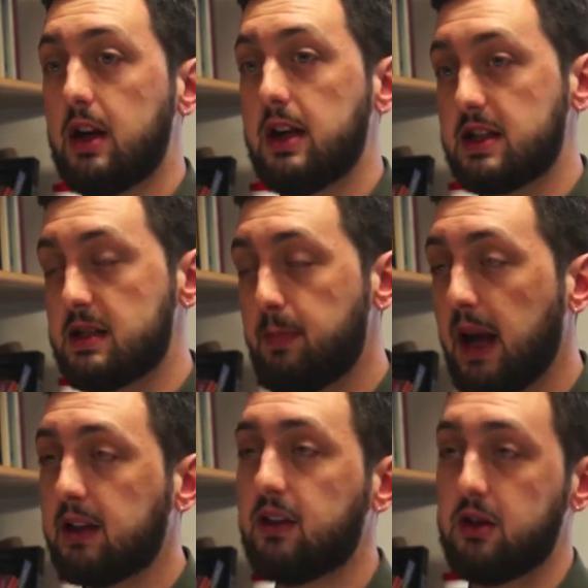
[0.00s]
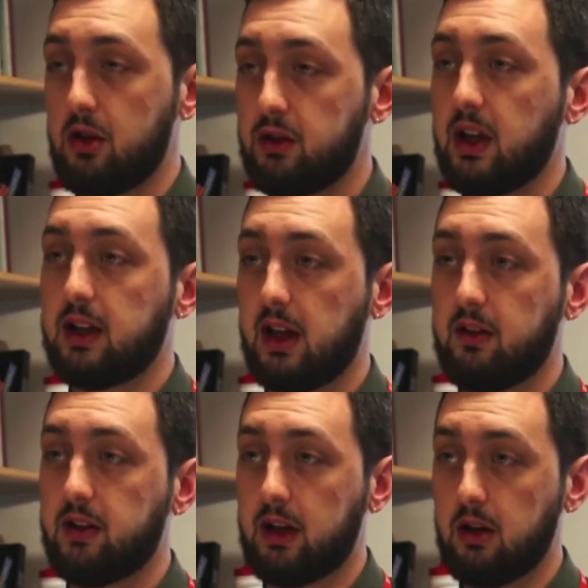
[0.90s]
expect to use that kind
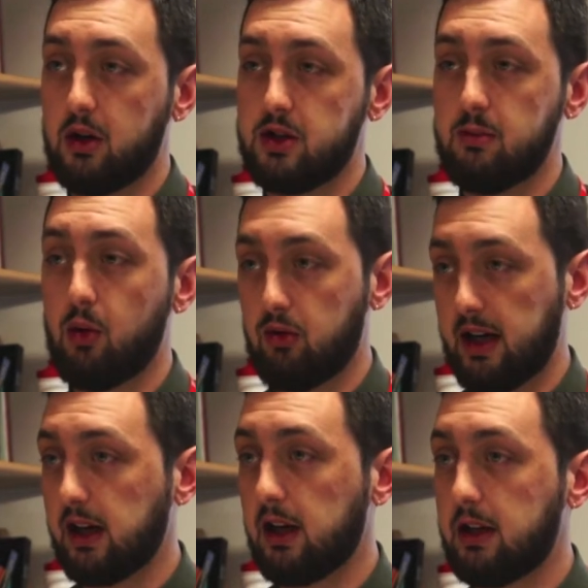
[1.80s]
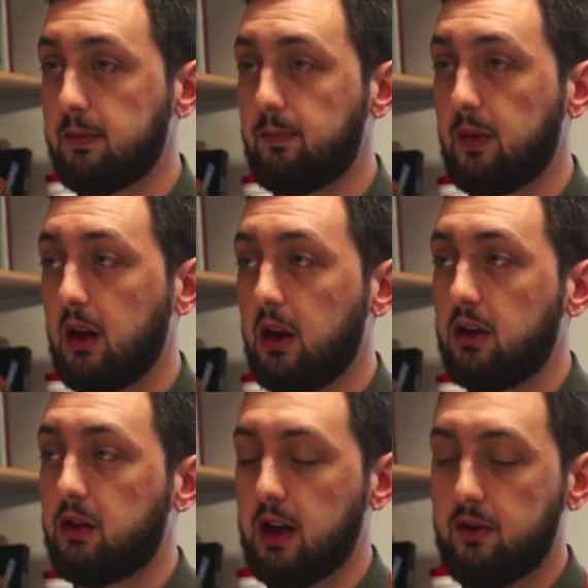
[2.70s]
of technology more regularly.
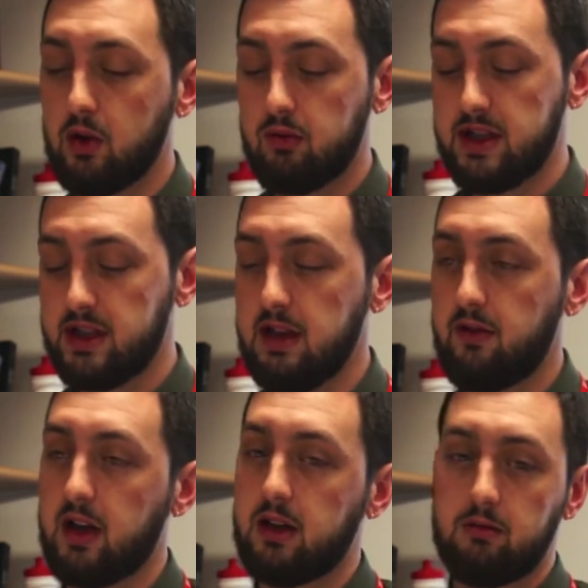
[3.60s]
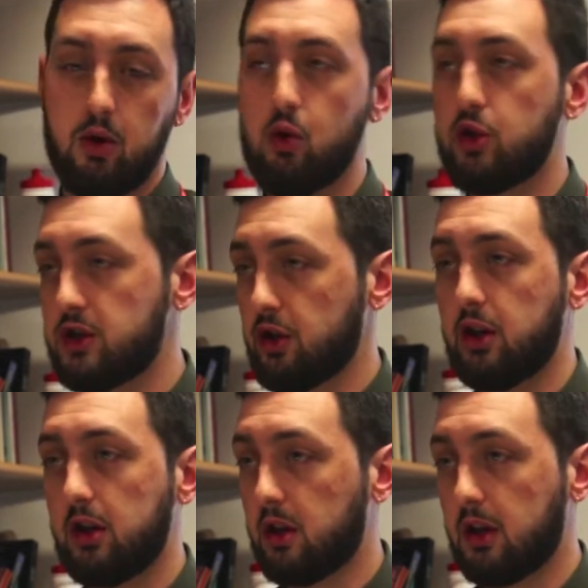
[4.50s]
So if you're receiving orders on
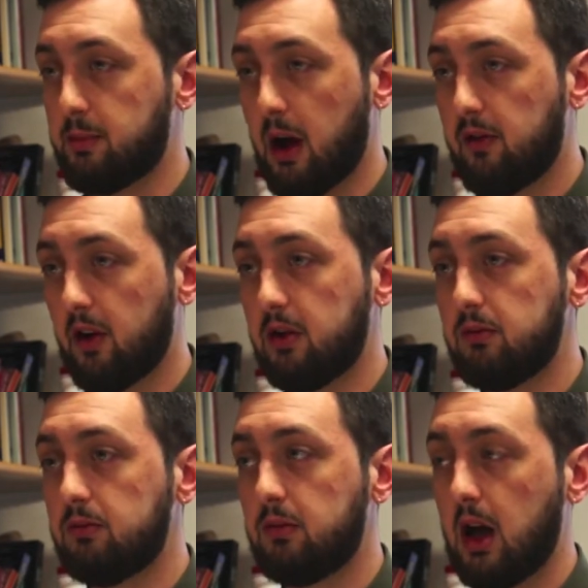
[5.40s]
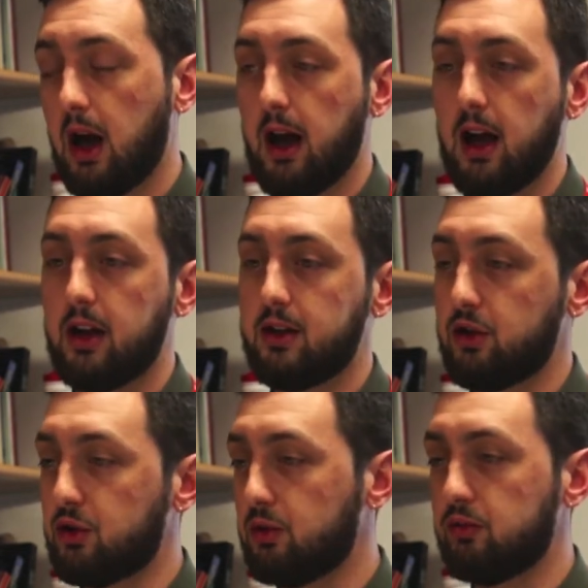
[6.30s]
a smartphone,
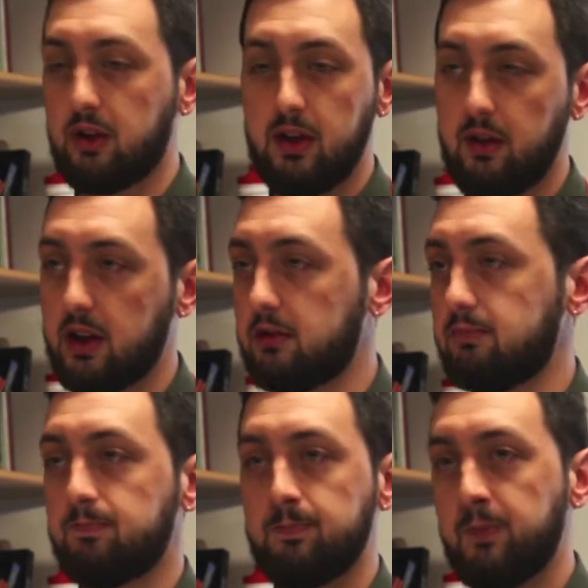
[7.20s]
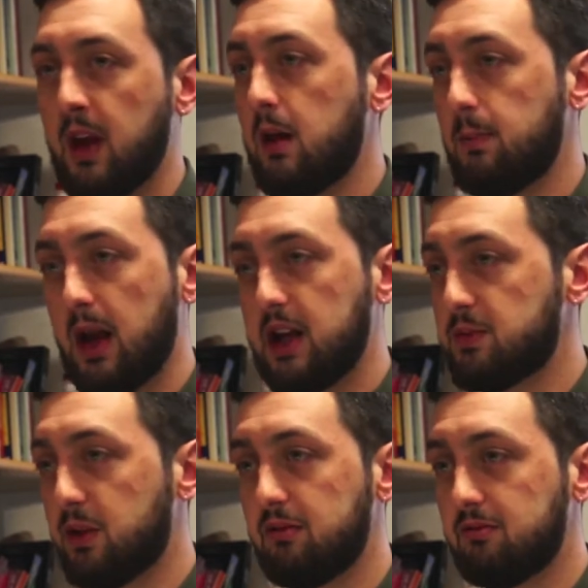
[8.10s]
you're receiving
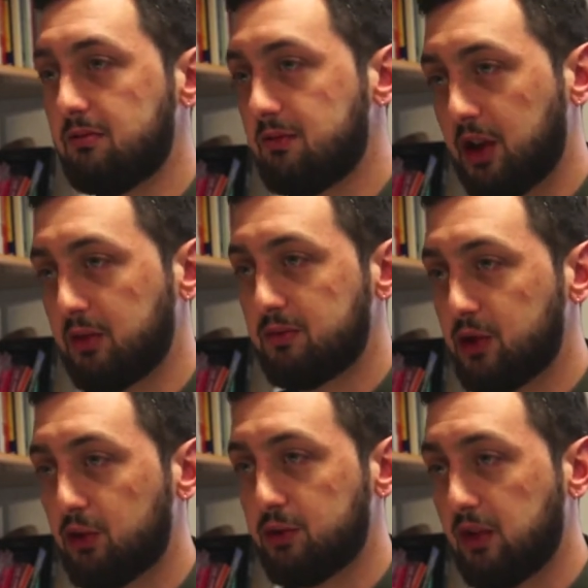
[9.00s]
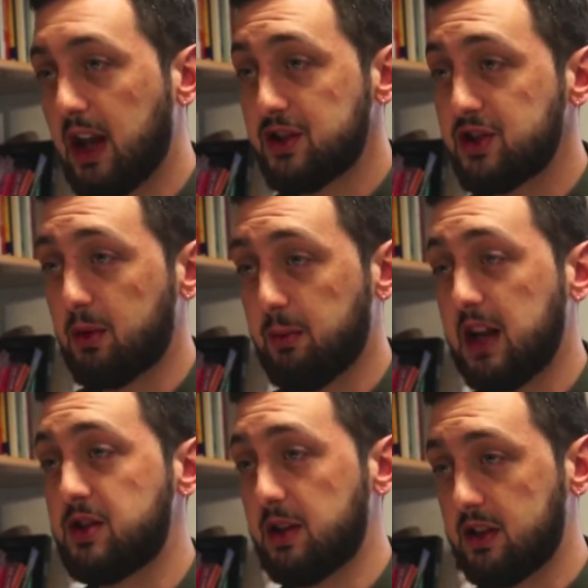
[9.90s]
management, your relationship with
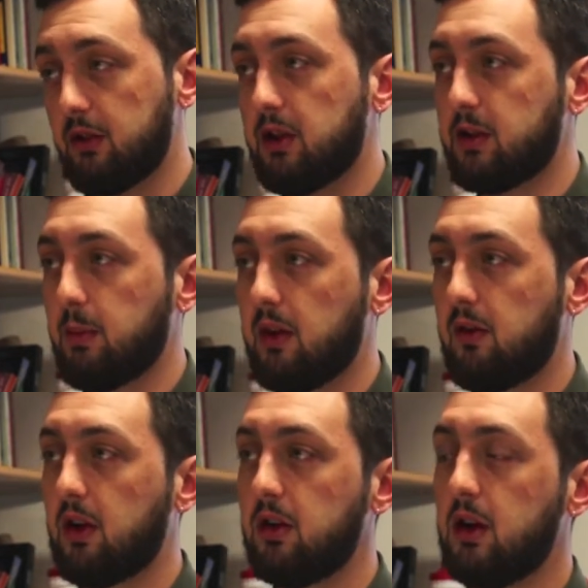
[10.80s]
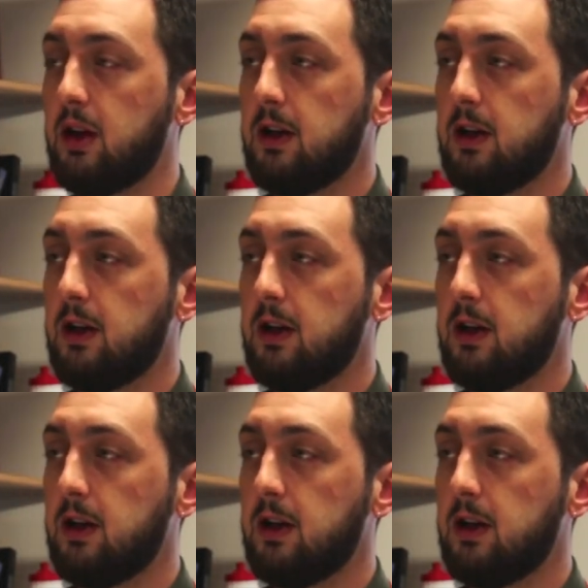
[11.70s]
management is through the smartphone,